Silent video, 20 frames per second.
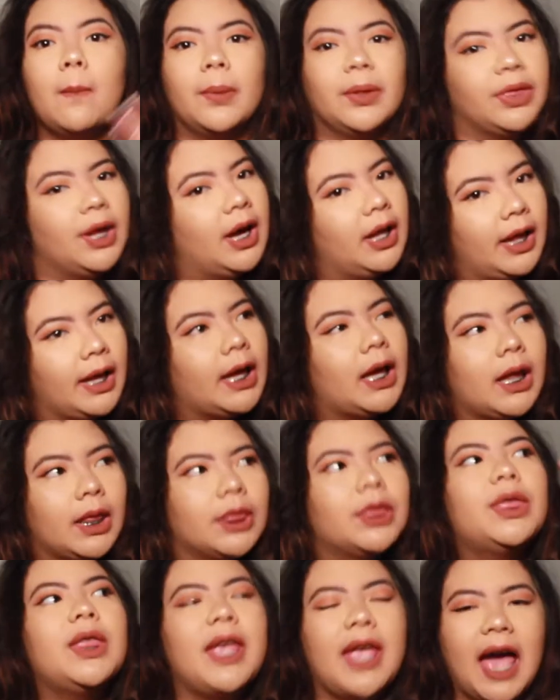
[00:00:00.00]
But
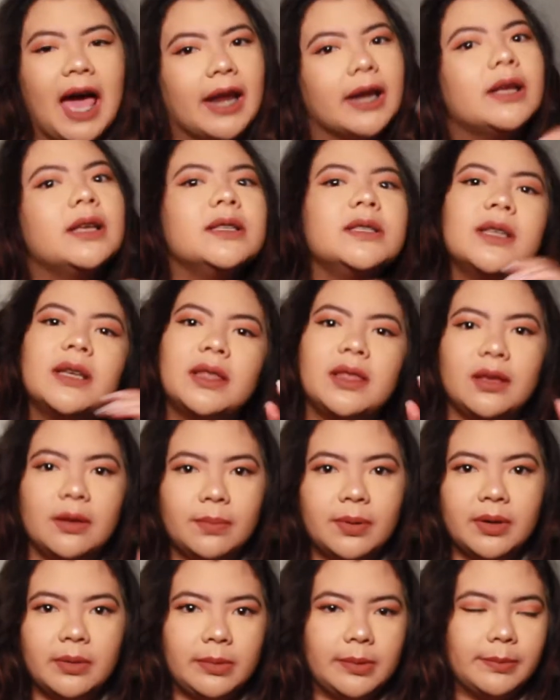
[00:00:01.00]
the attic is like the
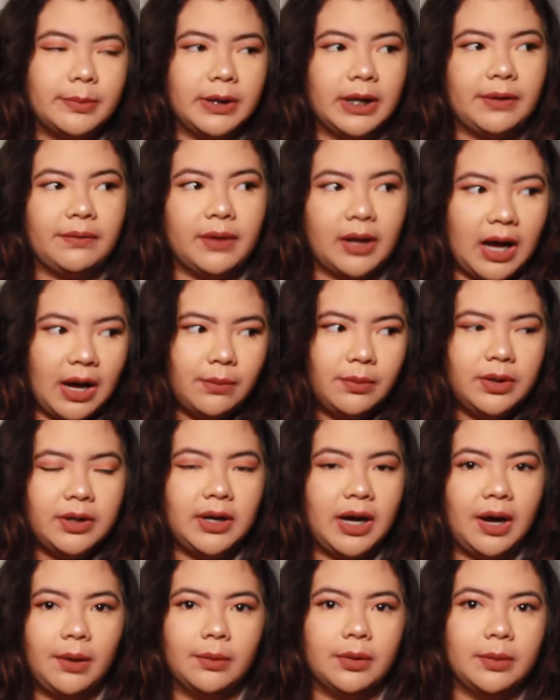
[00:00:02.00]
epitome of my life. Like, I
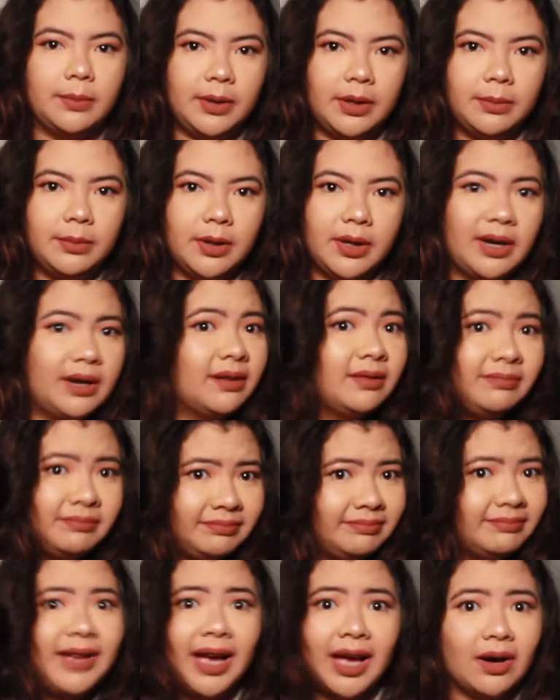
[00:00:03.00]
would not want to be up there
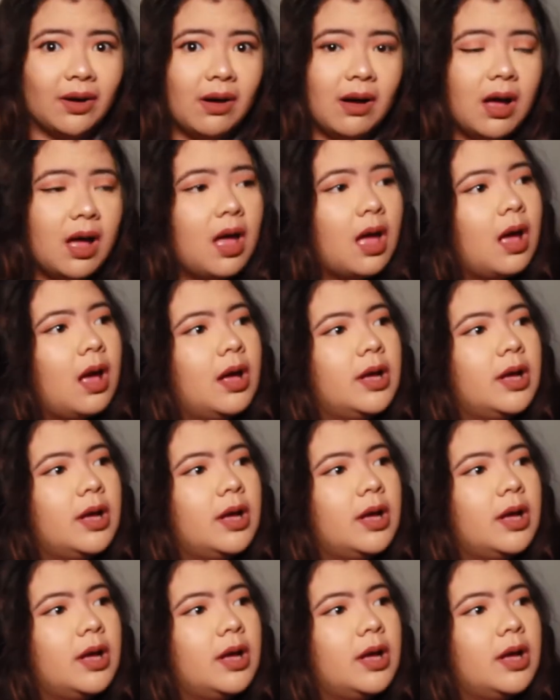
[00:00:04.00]
at all.